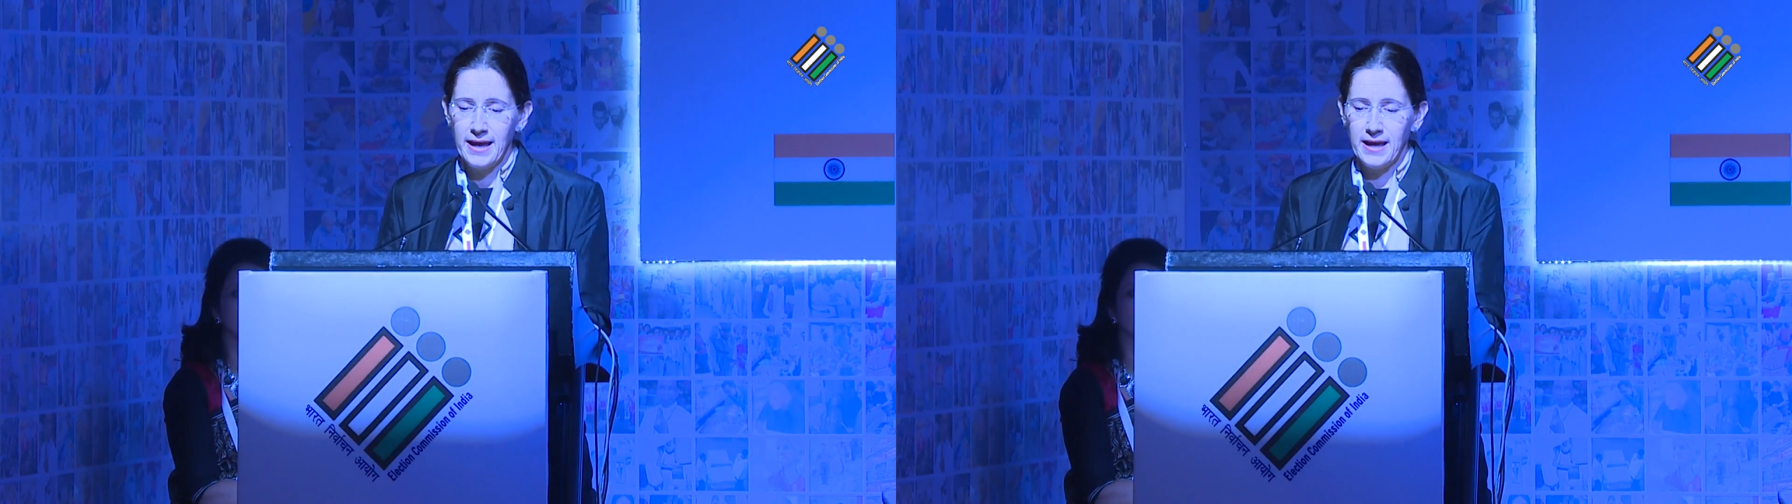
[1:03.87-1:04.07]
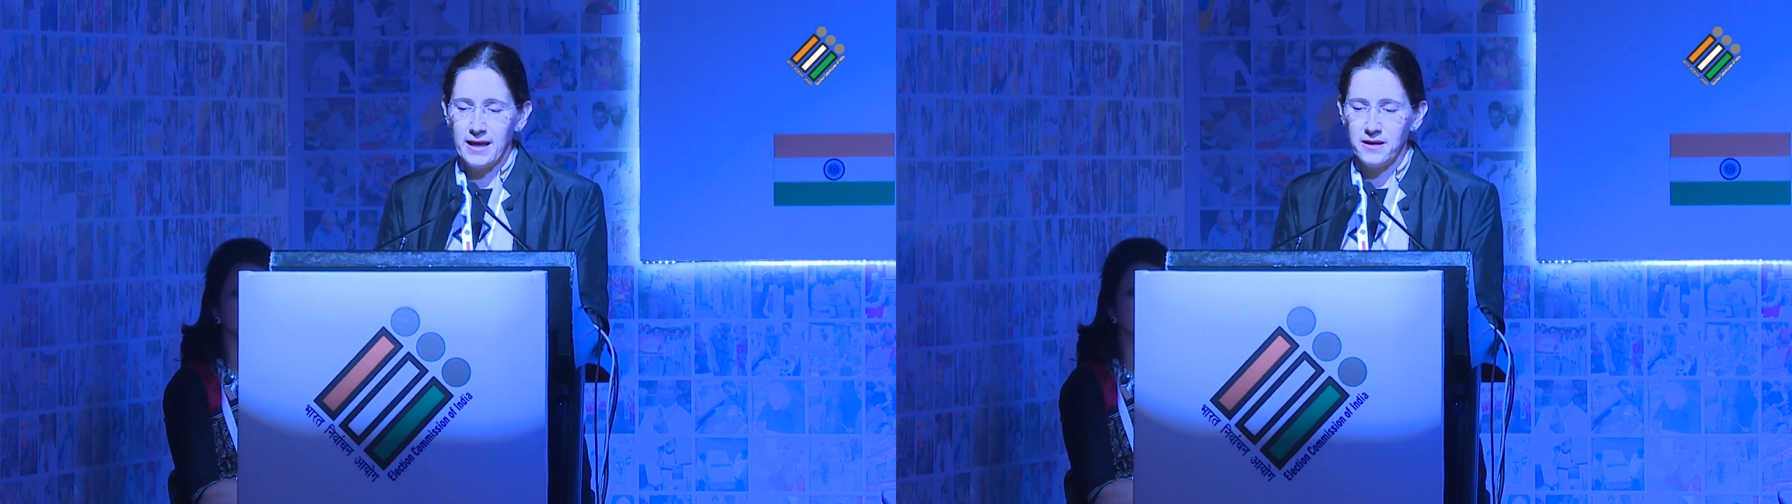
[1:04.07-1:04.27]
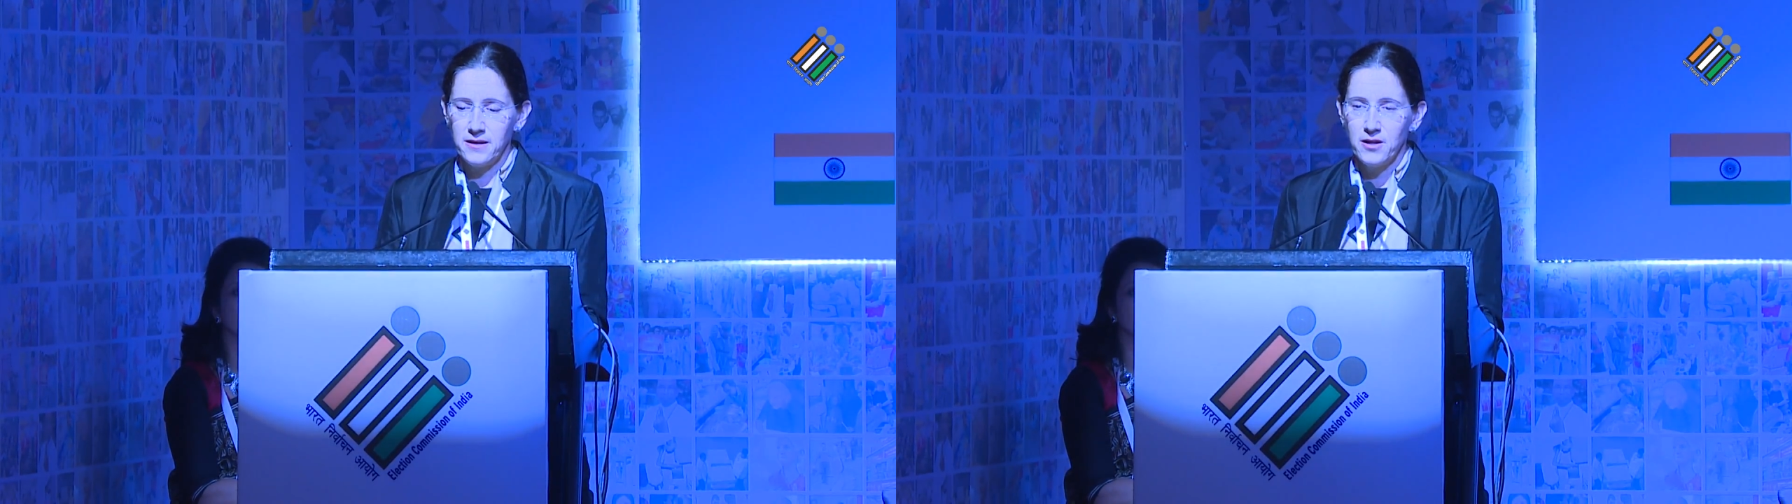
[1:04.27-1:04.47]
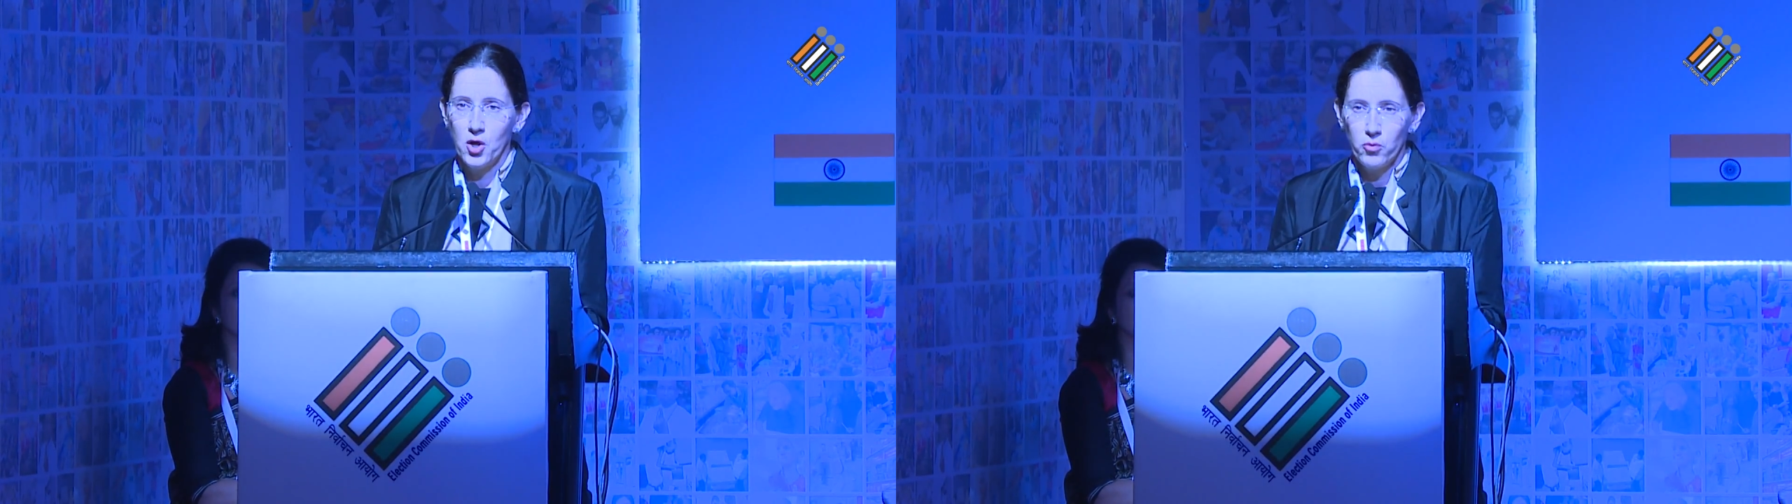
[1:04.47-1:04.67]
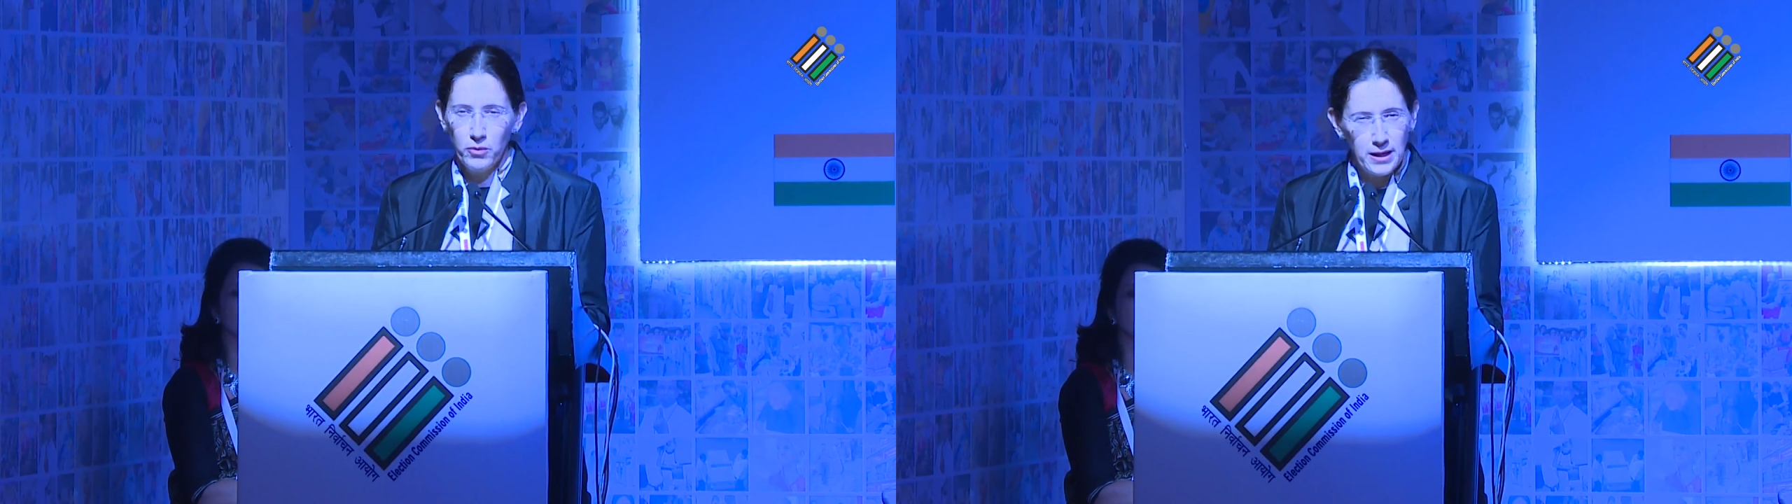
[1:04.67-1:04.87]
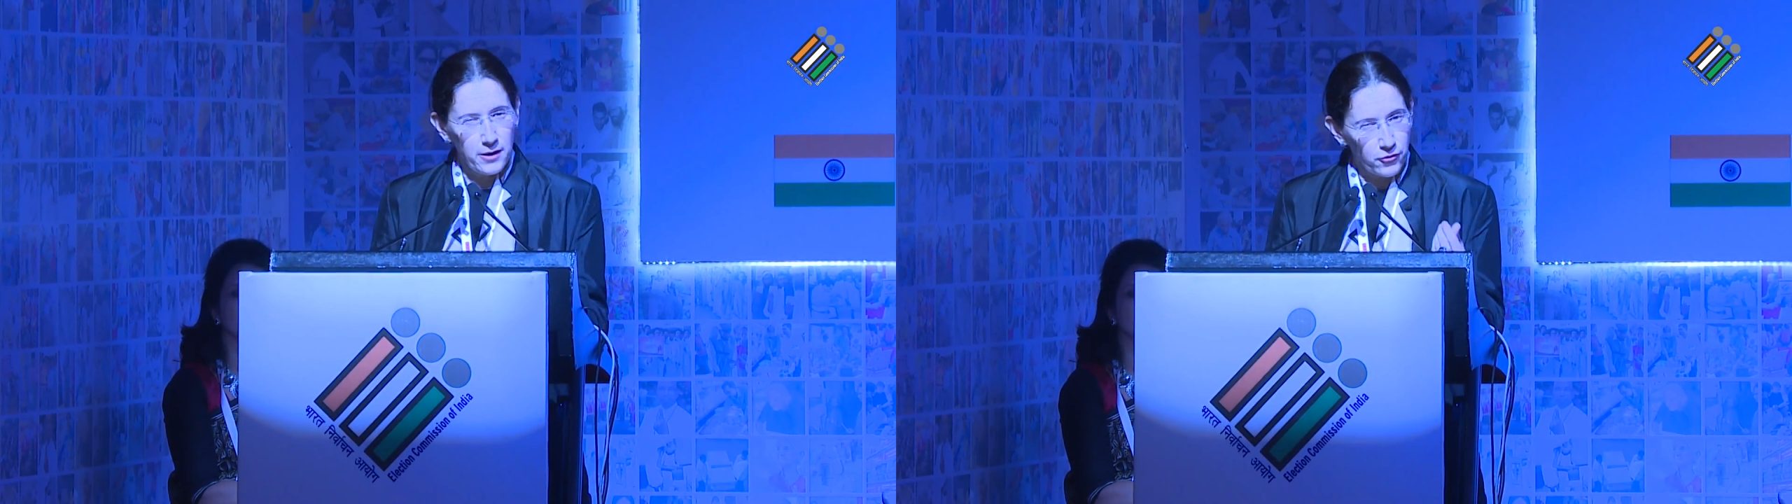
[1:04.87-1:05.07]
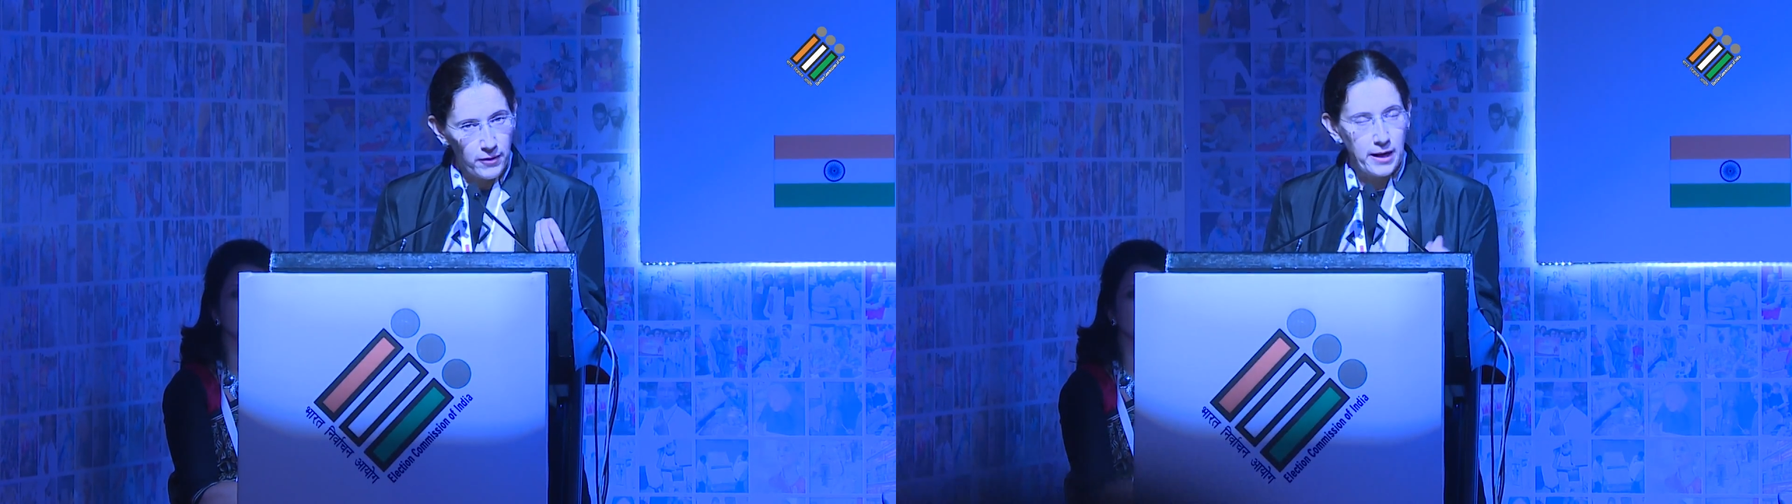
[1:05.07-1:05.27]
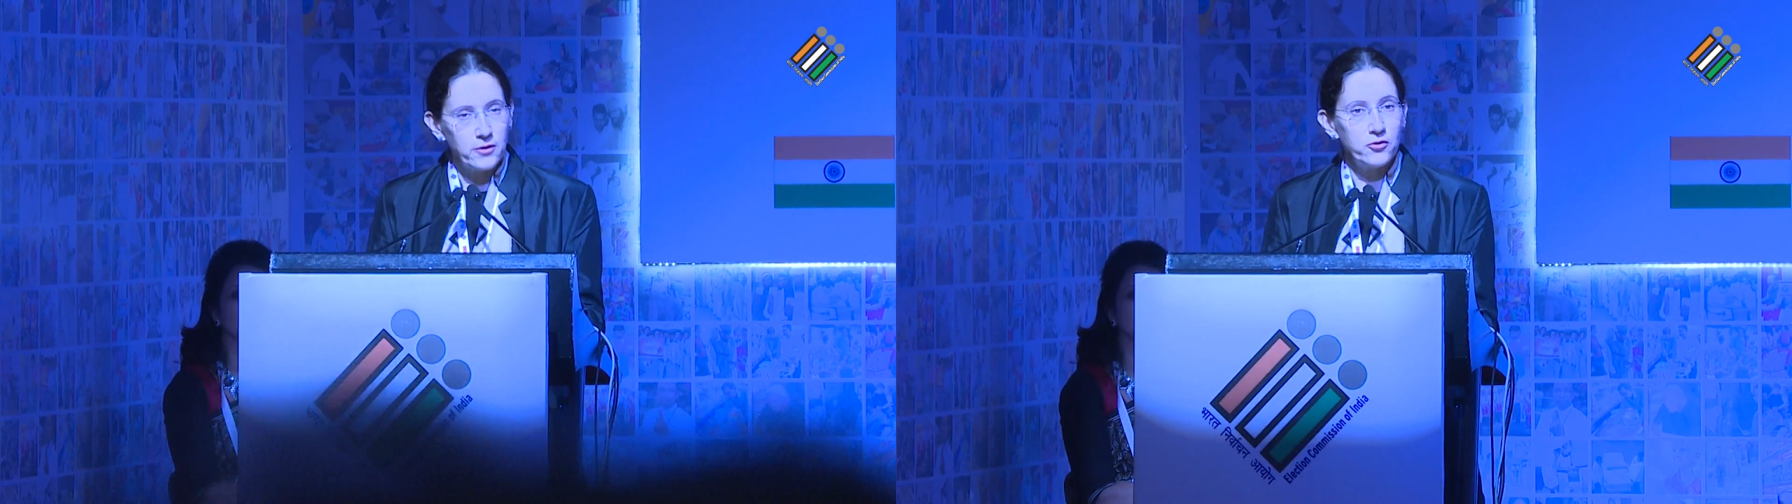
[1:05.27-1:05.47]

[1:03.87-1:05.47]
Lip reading: and really trying